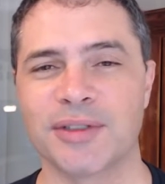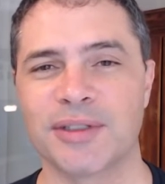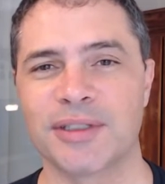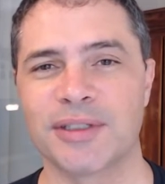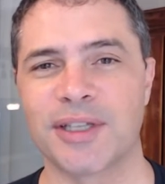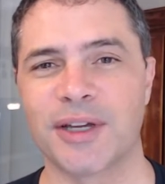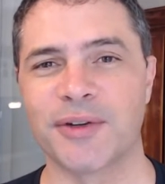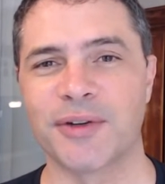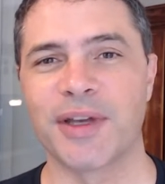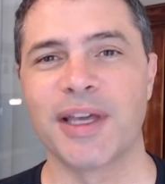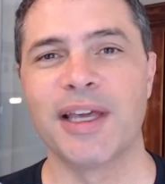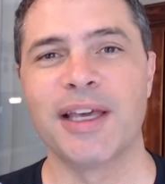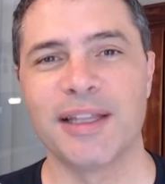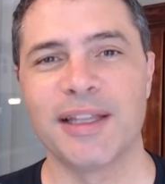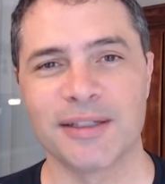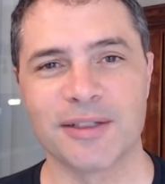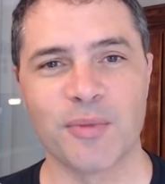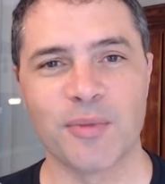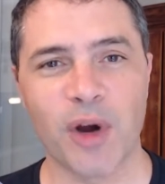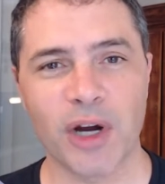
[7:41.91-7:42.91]
So
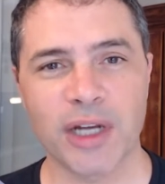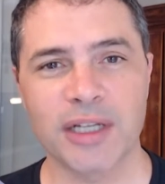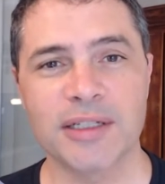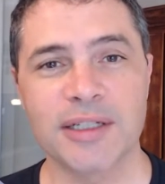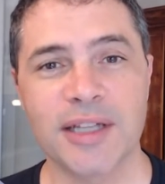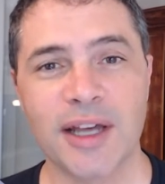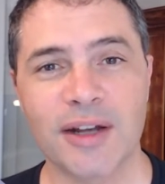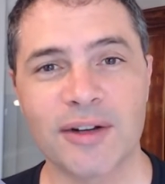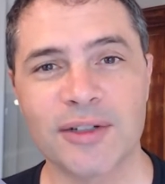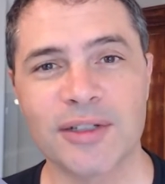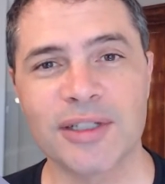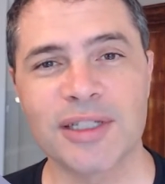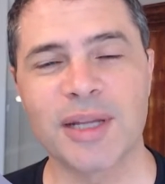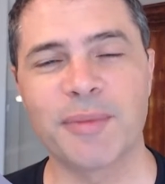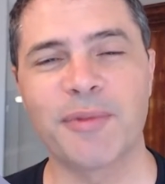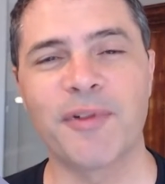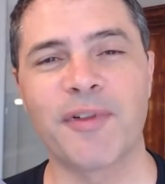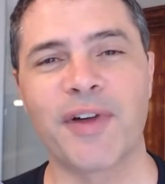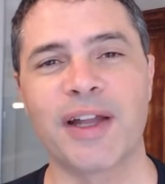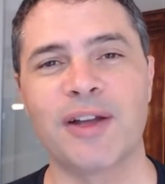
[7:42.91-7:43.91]
this is Marcus Tuttle,
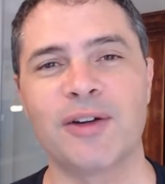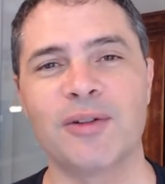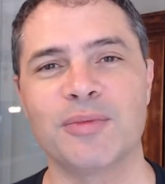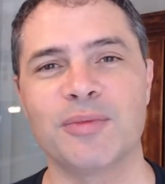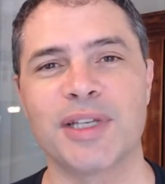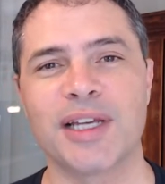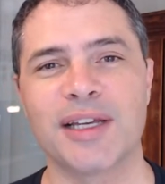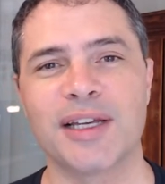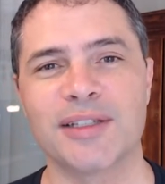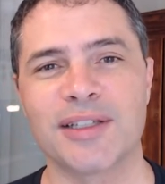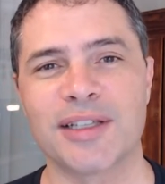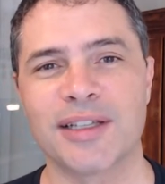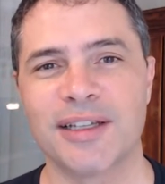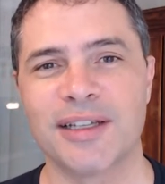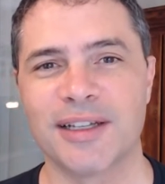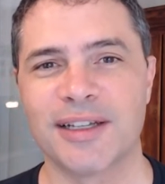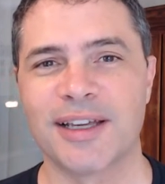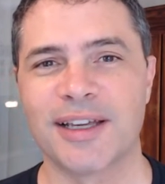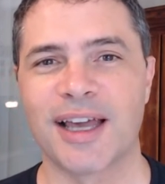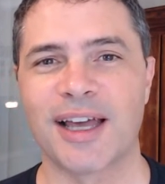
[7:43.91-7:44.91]
Simplified Home Sales.
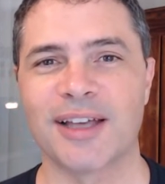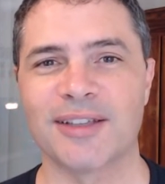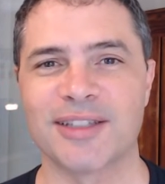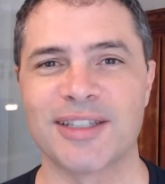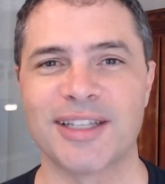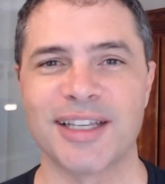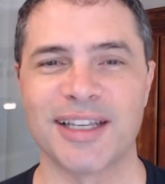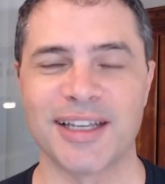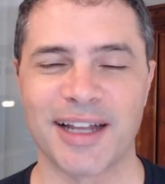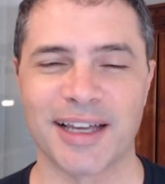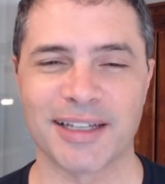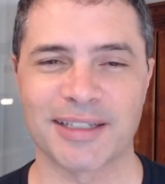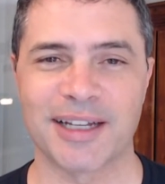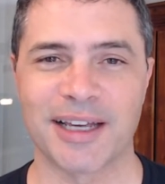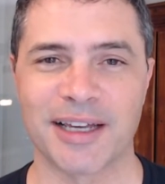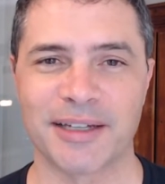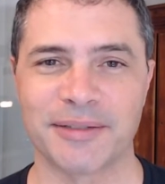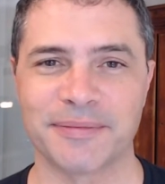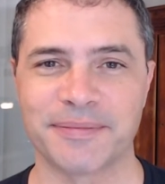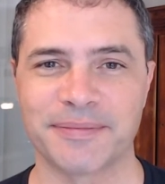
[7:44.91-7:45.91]
I'll see you next time.